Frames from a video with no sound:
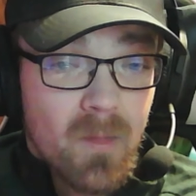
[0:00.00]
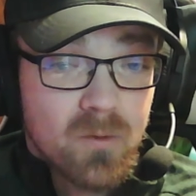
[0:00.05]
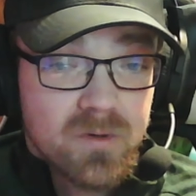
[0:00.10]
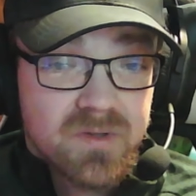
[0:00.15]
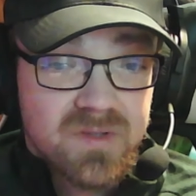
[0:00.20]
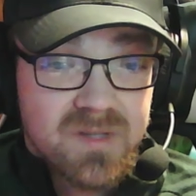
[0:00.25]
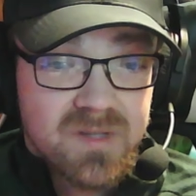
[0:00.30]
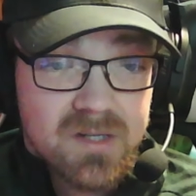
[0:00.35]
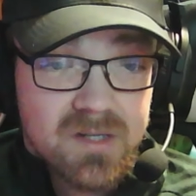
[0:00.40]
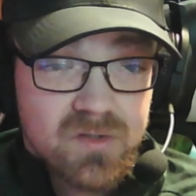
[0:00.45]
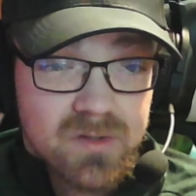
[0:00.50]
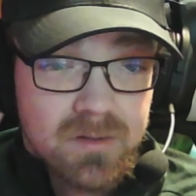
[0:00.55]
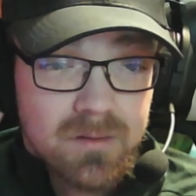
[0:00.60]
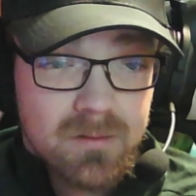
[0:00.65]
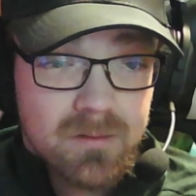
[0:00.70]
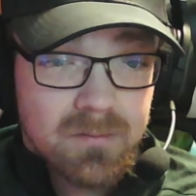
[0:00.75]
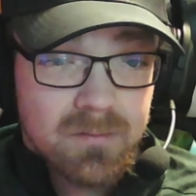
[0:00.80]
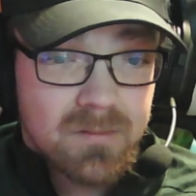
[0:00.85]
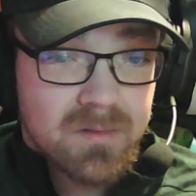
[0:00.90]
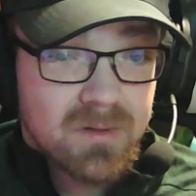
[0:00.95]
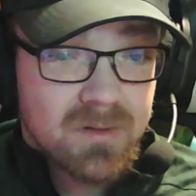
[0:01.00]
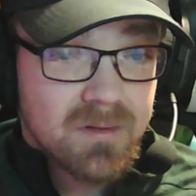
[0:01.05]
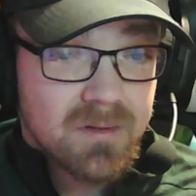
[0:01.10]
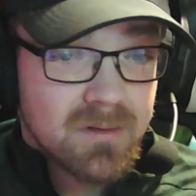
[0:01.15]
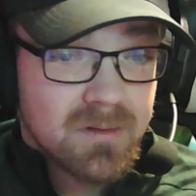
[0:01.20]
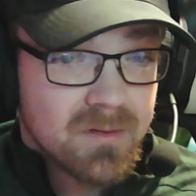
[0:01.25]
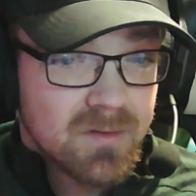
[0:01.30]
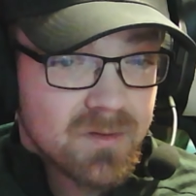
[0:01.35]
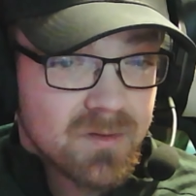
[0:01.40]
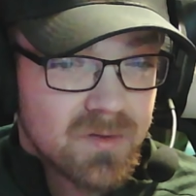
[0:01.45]
or session.
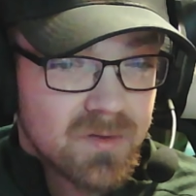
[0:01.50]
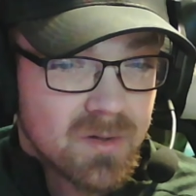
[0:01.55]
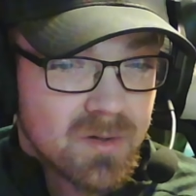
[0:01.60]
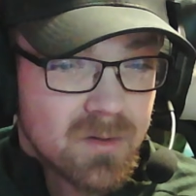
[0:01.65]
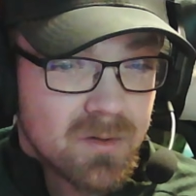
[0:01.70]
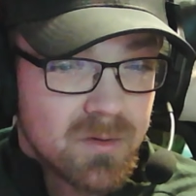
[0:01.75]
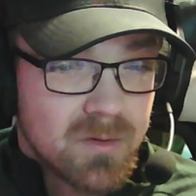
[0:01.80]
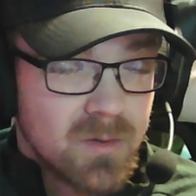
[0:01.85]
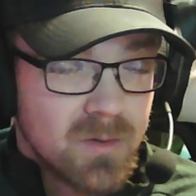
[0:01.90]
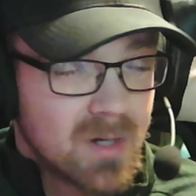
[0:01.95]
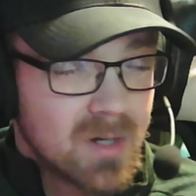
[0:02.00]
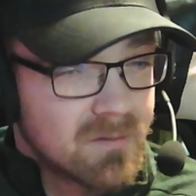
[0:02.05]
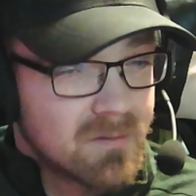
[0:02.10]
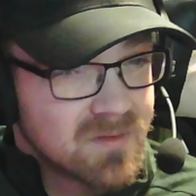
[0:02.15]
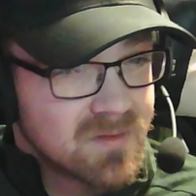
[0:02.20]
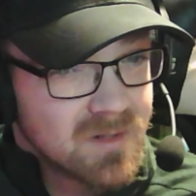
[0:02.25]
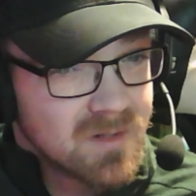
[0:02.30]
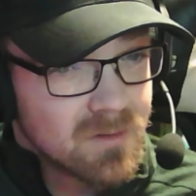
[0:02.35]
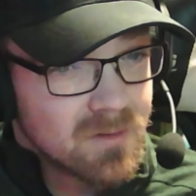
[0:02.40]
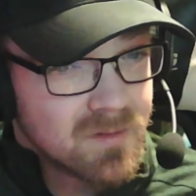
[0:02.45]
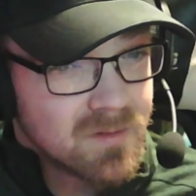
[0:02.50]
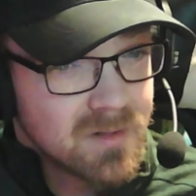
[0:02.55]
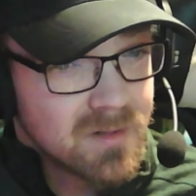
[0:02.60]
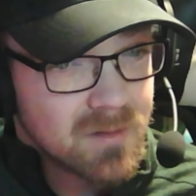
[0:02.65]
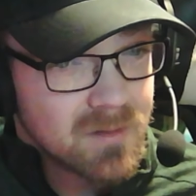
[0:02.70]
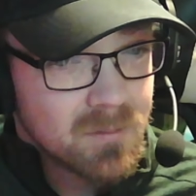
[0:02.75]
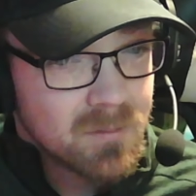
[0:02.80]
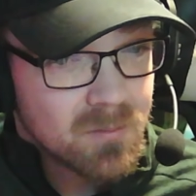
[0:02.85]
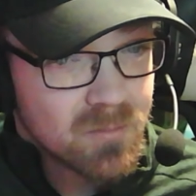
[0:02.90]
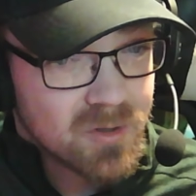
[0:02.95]
So you have
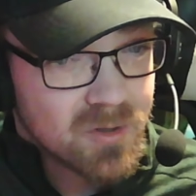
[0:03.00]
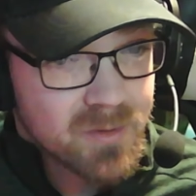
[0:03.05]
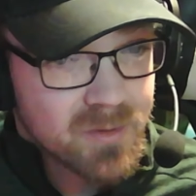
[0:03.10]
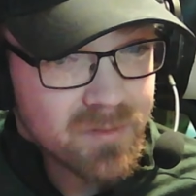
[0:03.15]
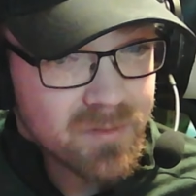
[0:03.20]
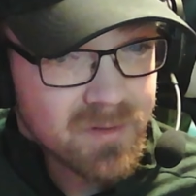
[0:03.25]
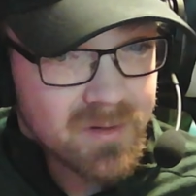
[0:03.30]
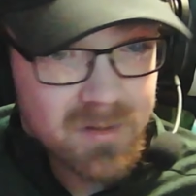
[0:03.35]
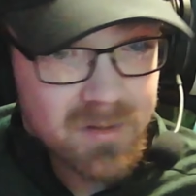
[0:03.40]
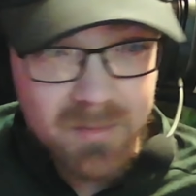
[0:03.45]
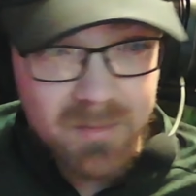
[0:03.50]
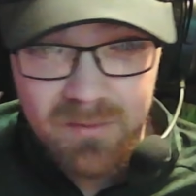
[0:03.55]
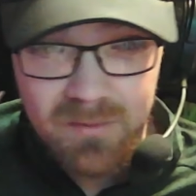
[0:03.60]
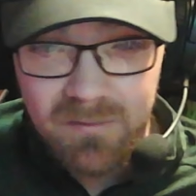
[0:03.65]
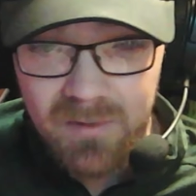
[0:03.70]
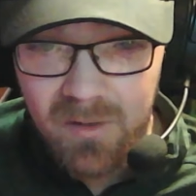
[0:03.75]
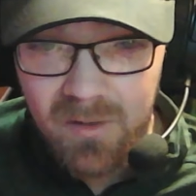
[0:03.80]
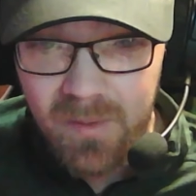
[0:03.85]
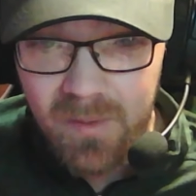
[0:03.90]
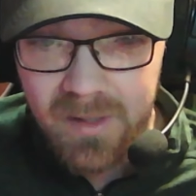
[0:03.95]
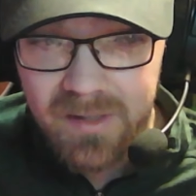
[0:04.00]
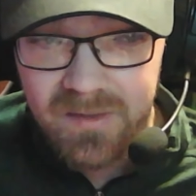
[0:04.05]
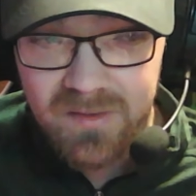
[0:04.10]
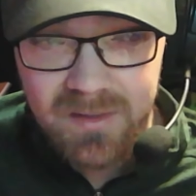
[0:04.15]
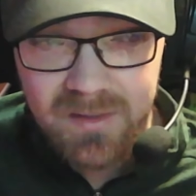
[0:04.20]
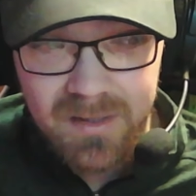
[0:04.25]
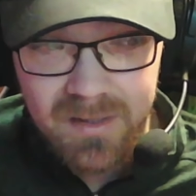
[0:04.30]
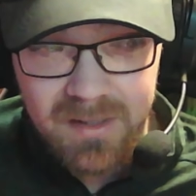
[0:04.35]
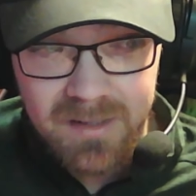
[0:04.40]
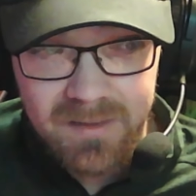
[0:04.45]
singleton, prototype,
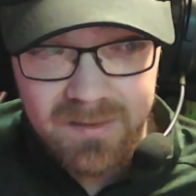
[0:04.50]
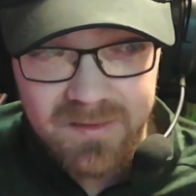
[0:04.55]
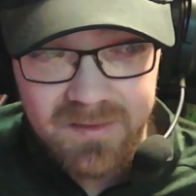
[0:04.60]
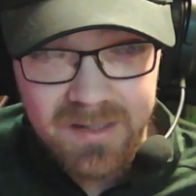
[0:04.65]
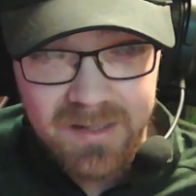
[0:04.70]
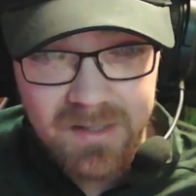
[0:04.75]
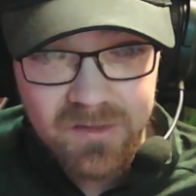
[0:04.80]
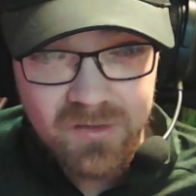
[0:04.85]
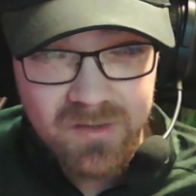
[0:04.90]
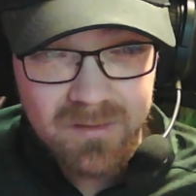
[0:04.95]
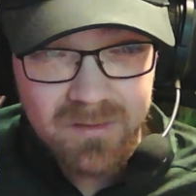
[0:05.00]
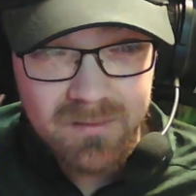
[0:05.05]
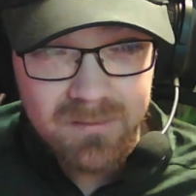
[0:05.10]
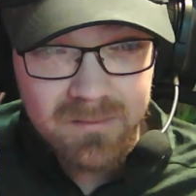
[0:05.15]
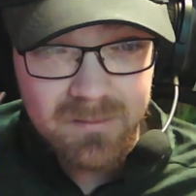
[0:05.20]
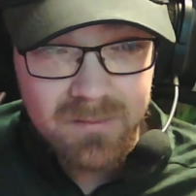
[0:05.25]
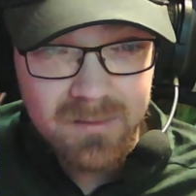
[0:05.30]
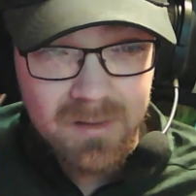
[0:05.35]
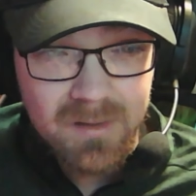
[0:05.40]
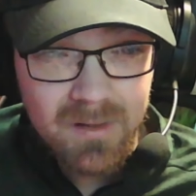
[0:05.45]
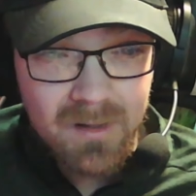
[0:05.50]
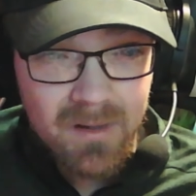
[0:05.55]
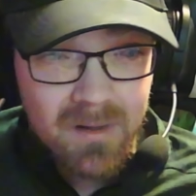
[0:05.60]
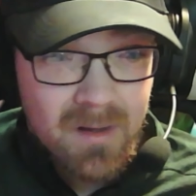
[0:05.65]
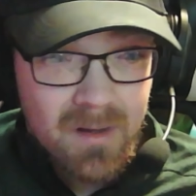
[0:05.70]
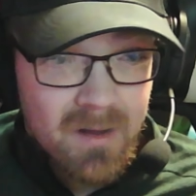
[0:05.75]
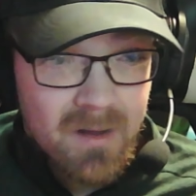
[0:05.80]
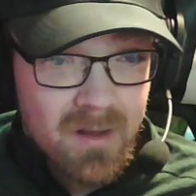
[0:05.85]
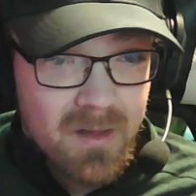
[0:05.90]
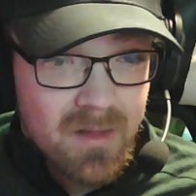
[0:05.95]
request, and session.
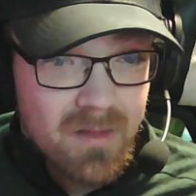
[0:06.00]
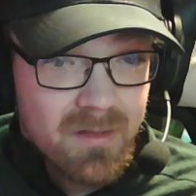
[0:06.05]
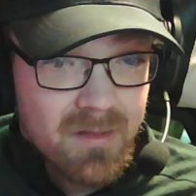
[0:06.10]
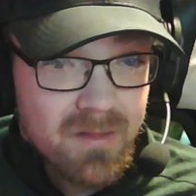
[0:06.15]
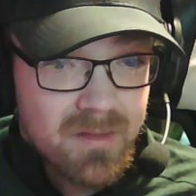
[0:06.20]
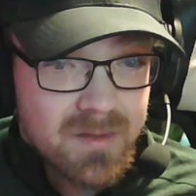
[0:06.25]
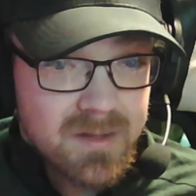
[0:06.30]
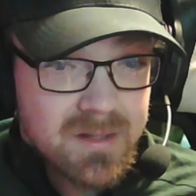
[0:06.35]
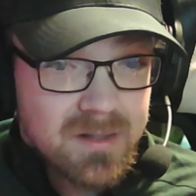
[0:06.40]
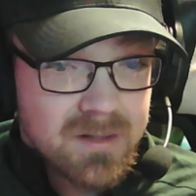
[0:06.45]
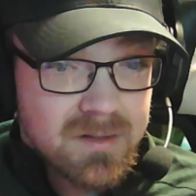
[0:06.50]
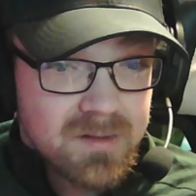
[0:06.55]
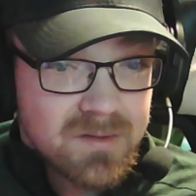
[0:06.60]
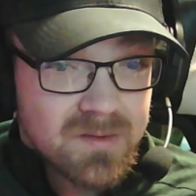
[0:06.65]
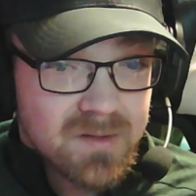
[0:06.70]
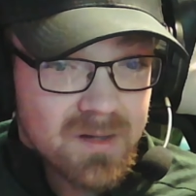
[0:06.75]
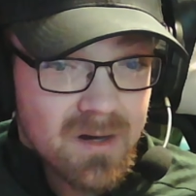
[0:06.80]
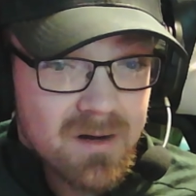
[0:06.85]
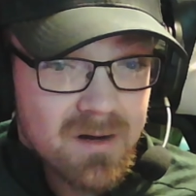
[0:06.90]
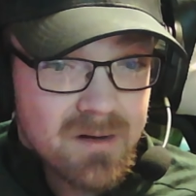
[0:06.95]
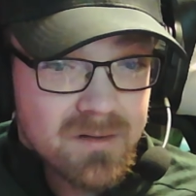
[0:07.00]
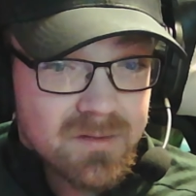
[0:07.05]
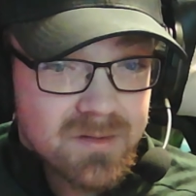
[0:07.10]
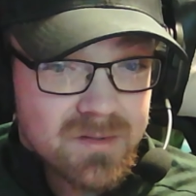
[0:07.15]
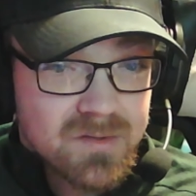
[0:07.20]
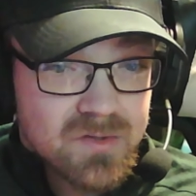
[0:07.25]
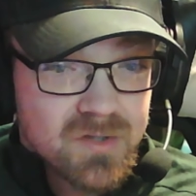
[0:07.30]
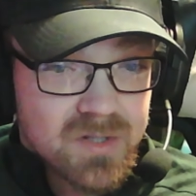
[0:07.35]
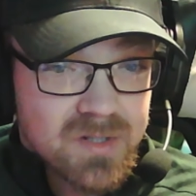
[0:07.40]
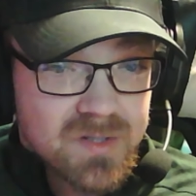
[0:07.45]
These
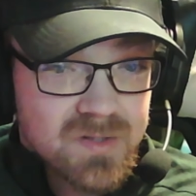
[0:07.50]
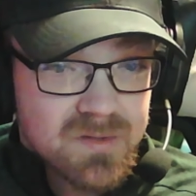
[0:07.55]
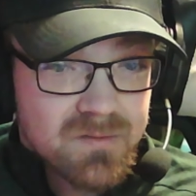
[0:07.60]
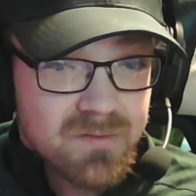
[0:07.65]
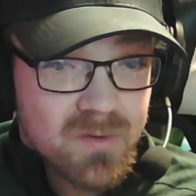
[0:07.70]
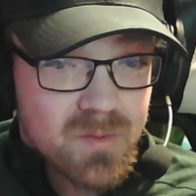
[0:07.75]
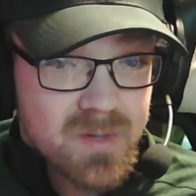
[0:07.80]
aren't just